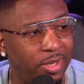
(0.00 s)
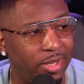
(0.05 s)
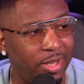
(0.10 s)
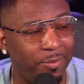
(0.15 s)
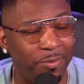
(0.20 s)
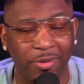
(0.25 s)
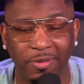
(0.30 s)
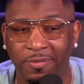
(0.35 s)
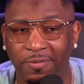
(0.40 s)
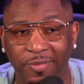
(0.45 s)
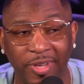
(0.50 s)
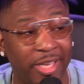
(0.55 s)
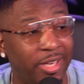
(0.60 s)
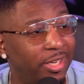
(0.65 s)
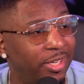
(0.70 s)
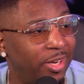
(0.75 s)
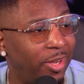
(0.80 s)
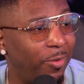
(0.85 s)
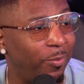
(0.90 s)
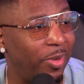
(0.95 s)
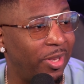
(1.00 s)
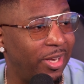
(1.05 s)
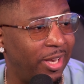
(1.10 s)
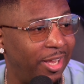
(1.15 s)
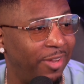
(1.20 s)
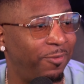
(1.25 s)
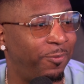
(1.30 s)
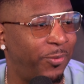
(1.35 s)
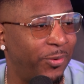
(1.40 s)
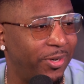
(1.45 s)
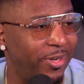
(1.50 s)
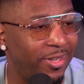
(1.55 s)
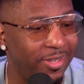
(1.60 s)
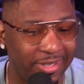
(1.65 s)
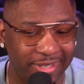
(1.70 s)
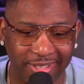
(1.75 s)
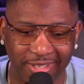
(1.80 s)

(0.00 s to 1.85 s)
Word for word: that. I've been failing all my life, bro.